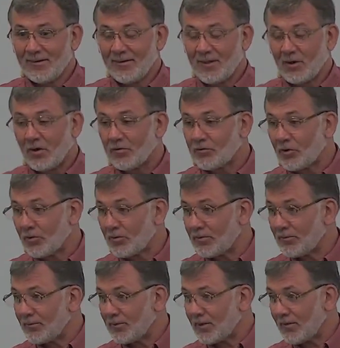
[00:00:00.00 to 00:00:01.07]
It also
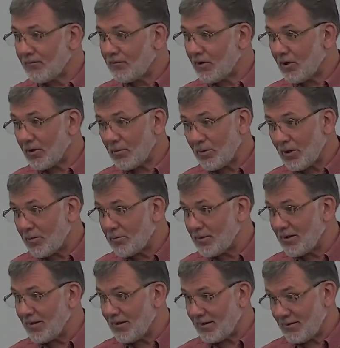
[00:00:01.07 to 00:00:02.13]
can very well
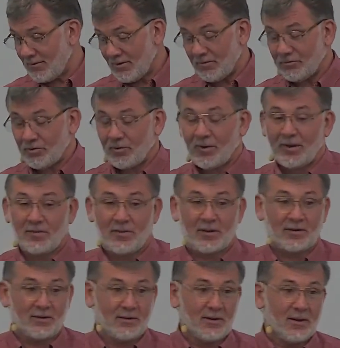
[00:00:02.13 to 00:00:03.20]
mean, it also, I
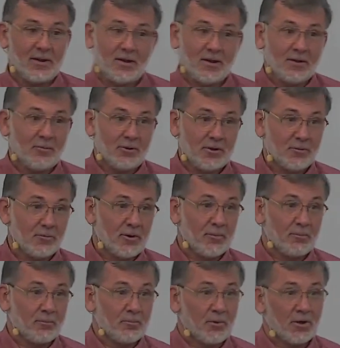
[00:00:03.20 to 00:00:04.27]
think, we can
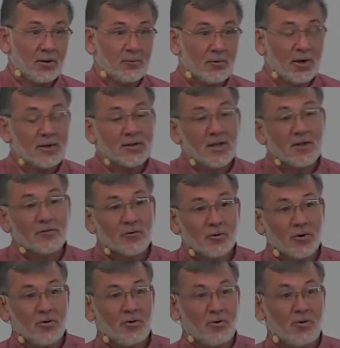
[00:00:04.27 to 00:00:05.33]
bring it right down to
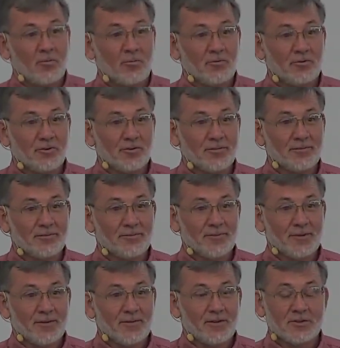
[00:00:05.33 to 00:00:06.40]
our homes
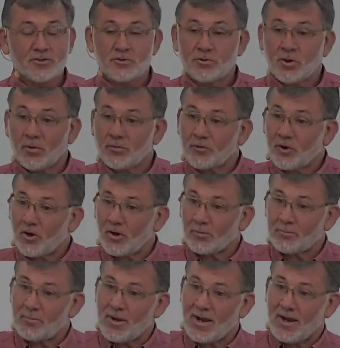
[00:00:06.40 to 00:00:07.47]
that you don't
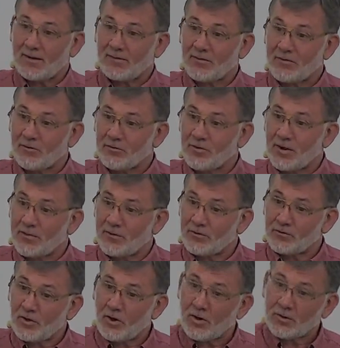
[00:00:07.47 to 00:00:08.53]
talk back, that there's not
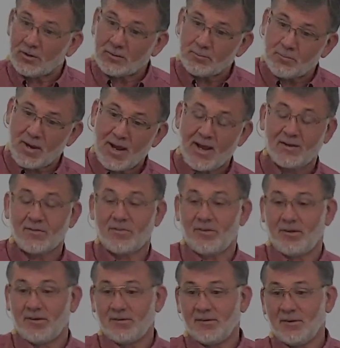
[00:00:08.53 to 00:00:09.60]
this talking back
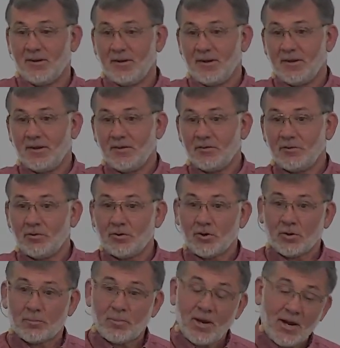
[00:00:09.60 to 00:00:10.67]
thing to
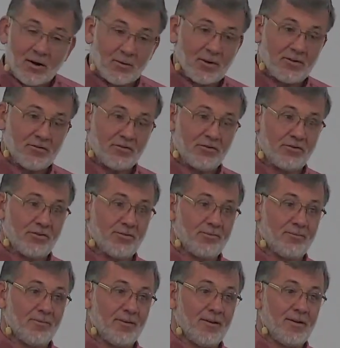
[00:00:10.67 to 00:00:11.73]
your parents
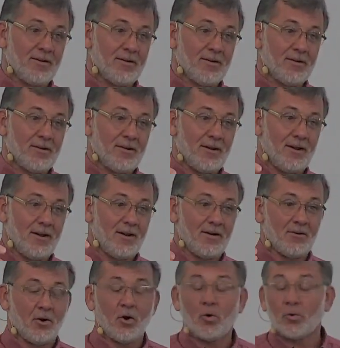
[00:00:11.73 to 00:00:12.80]

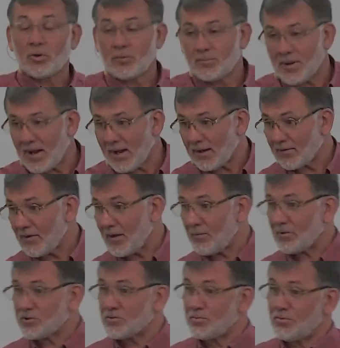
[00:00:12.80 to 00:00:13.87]
and holding back that
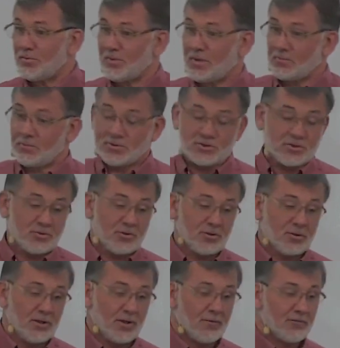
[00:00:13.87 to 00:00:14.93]
which, that which you
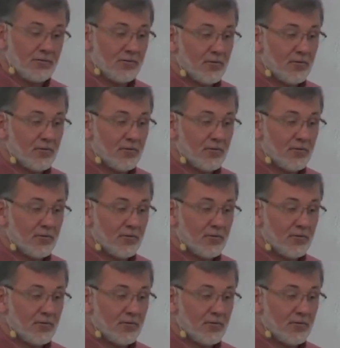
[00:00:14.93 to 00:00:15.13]
could give.